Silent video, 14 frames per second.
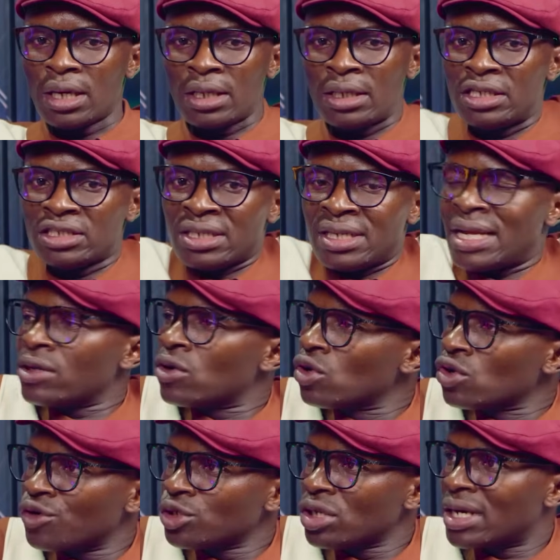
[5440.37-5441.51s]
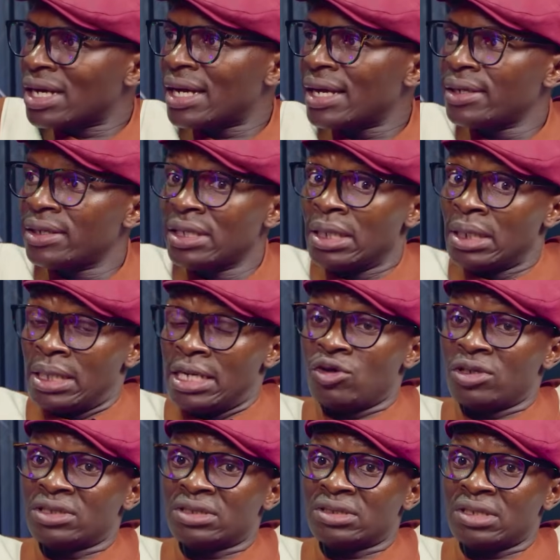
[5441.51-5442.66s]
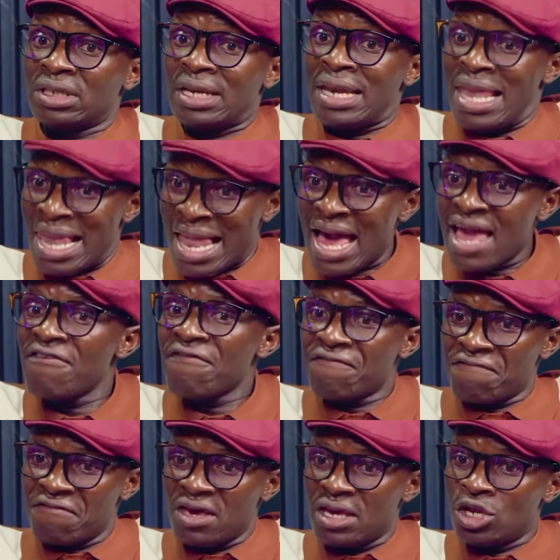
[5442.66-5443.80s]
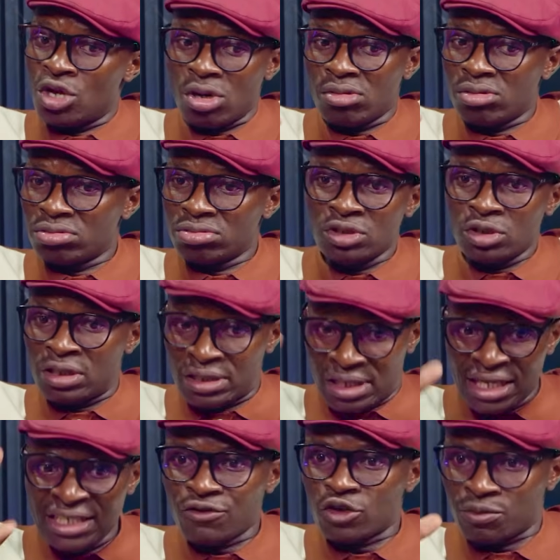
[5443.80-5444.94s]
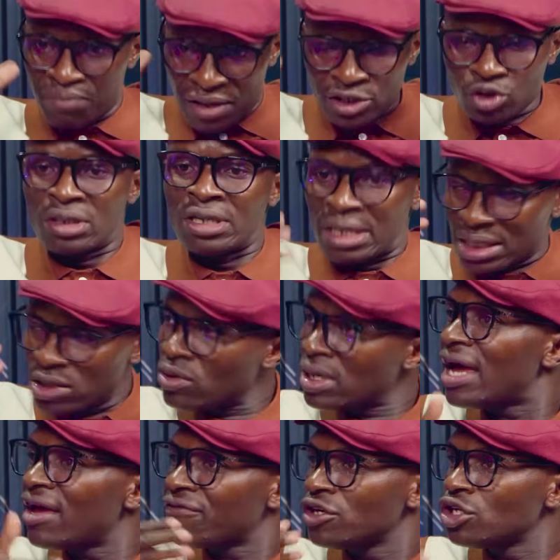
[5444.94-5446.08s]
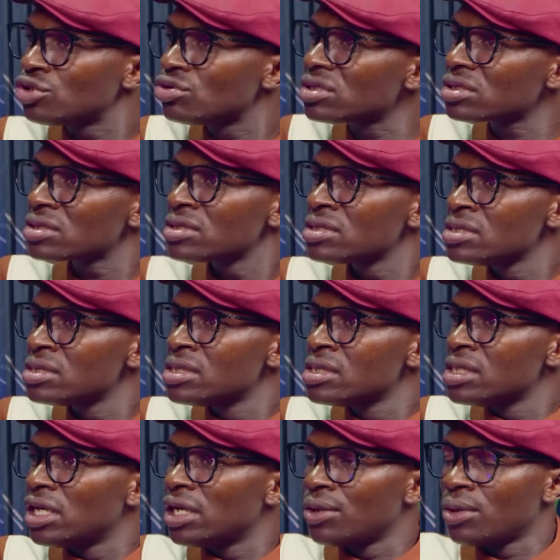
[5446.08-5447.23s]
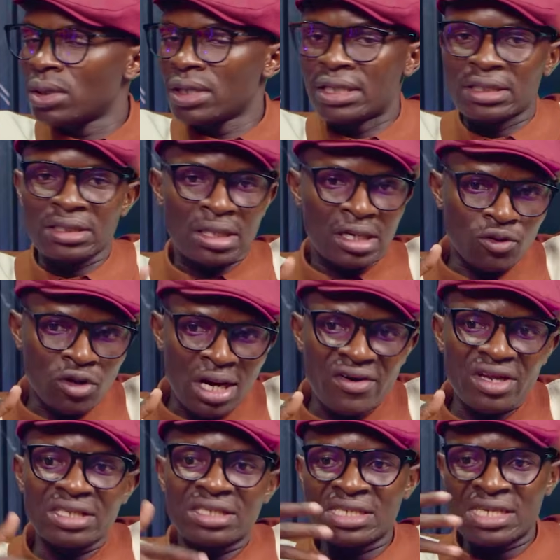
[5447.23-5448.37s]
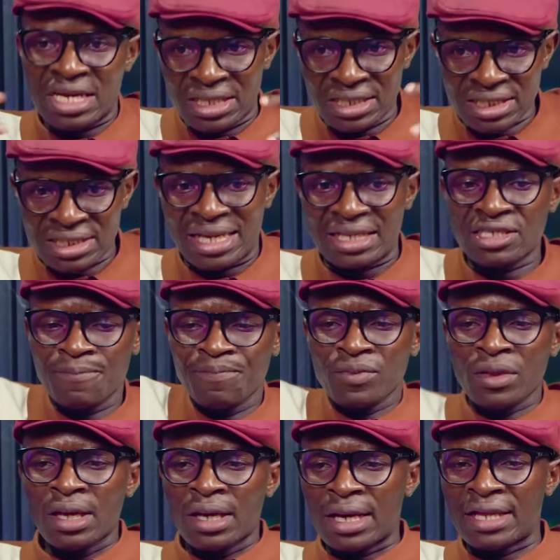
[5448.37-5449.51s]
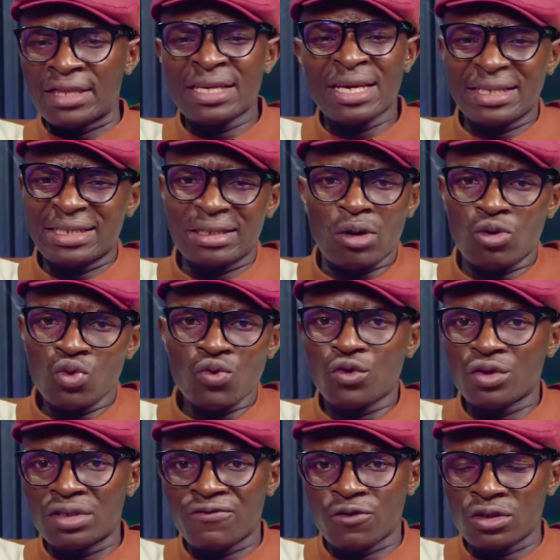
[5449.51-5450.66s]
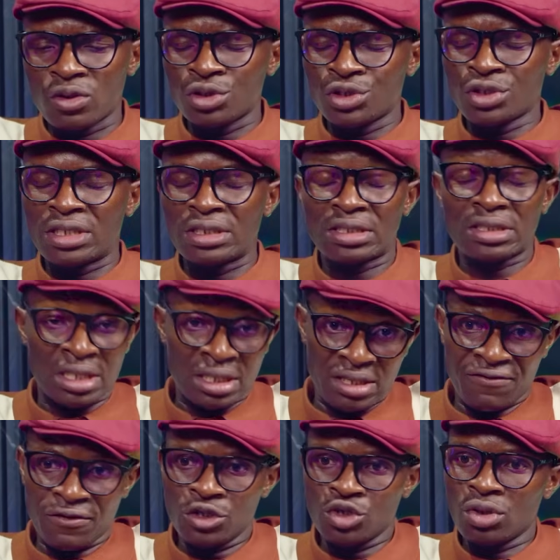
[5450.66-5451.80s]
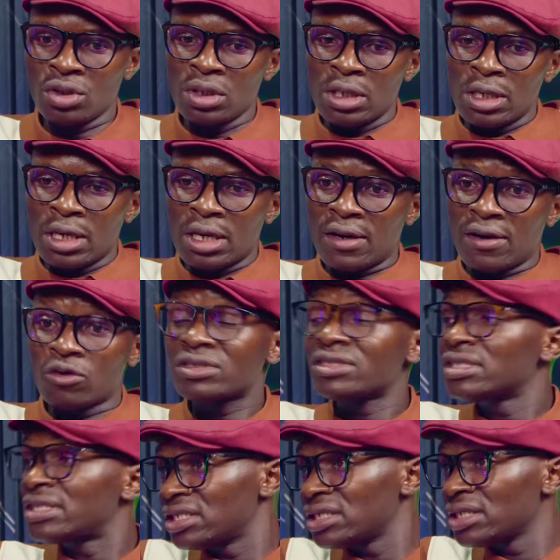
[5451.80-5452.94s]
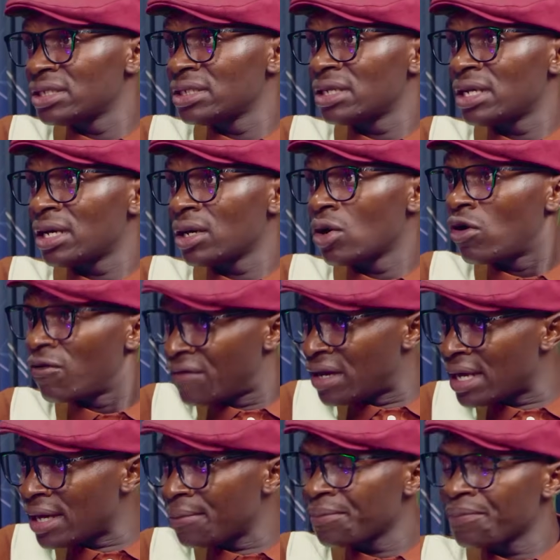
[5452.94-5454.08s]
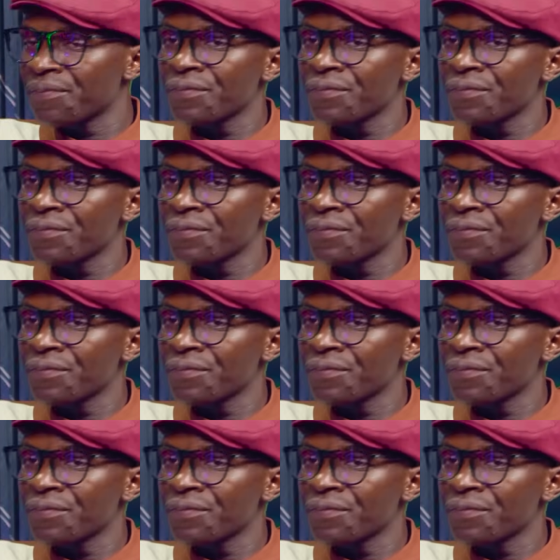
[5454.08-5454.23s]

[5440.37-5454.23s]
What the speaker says: He's a non-controversial guy. It was live, the interview was based on real life issues, and cryptocurrency and this and that. I think I'll look for the audio and the video of Sachin Govender.